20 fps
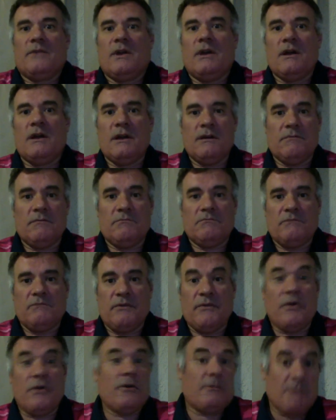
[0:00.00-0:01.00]
I
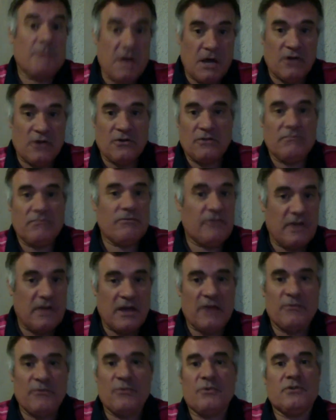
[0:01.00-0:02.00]
felt compassion,
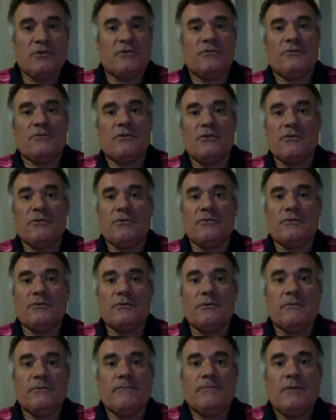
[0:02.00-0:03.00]
sad for what she was going through.
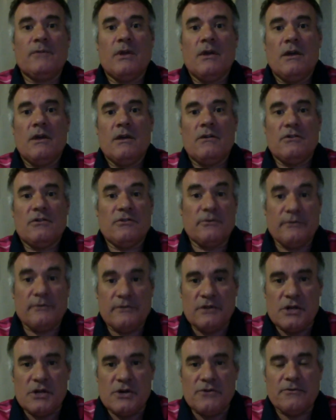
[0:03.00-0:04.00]
She was
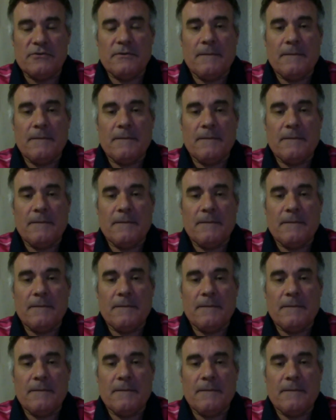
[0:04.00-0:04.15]
alone.